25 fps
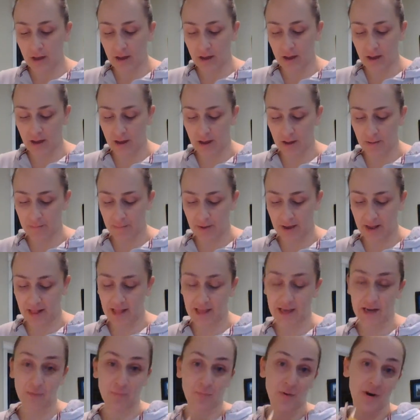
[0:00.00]
I
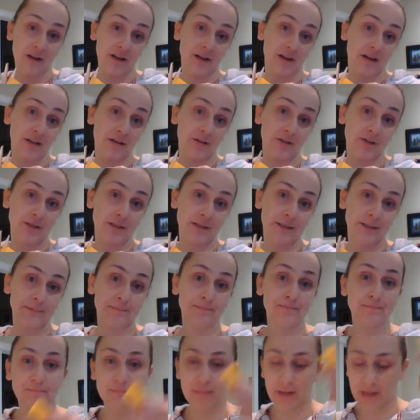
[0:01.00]
like bright colors.
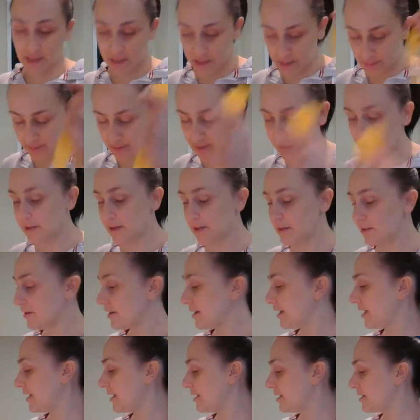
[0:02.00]
My husband, on the other
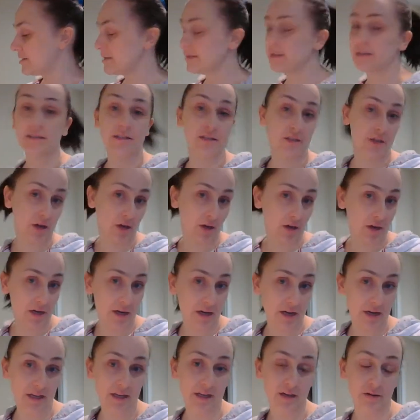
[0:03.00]
hand, does not,
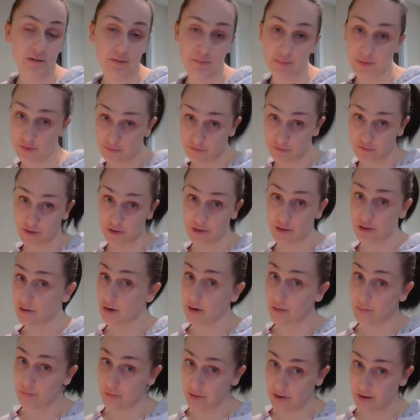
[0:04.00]
and he would prefer
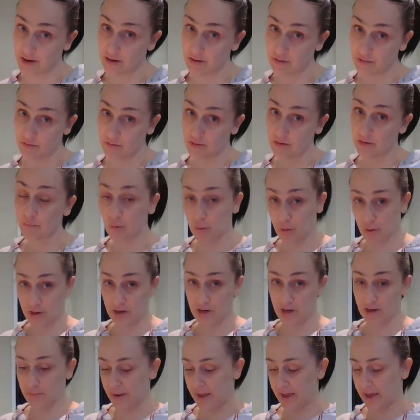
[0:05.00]
a brown,
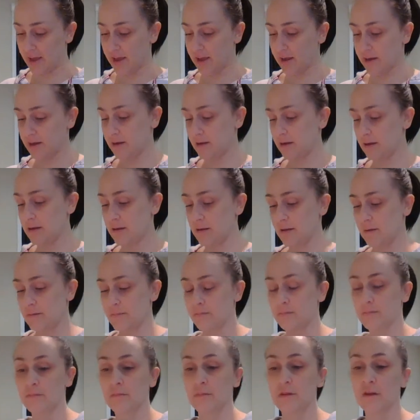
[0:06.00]
boring bag
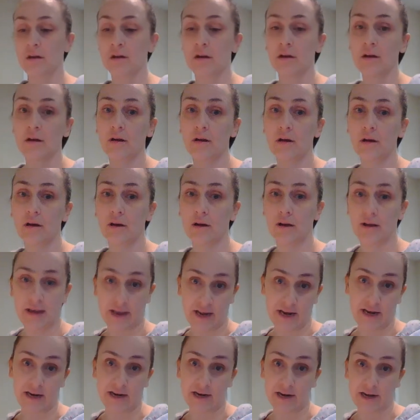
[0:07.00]

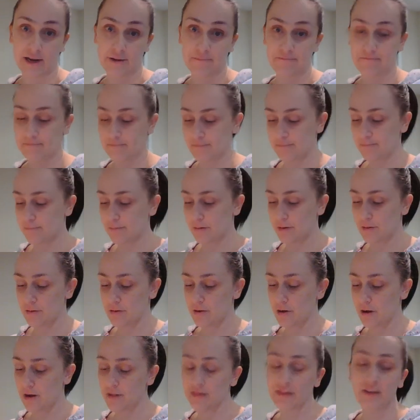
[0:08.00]
any day.
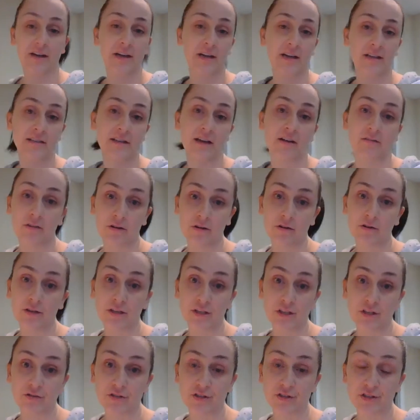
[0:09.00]
Not that he's ever going
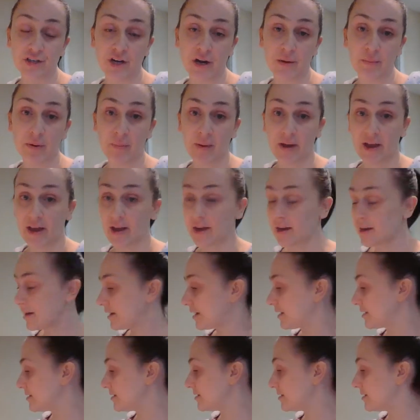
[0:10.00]
to use a jammer bag
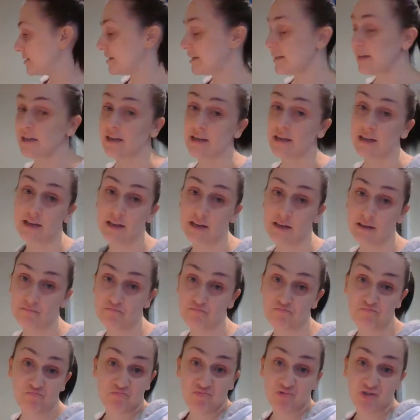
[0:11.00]
because he
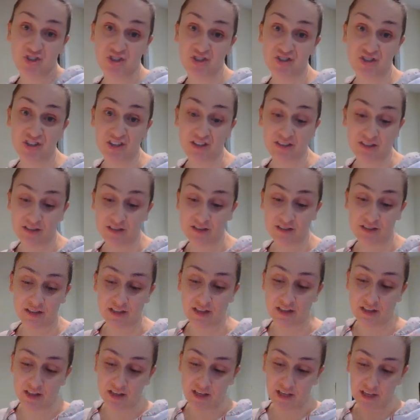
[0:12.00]
just doesn't see
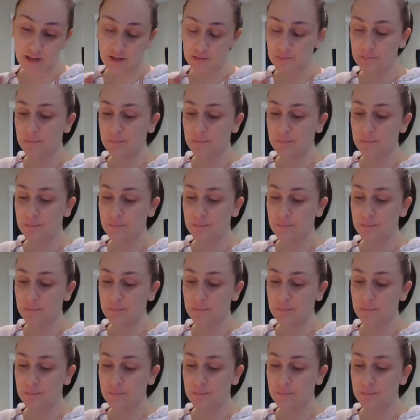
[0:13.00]
the need.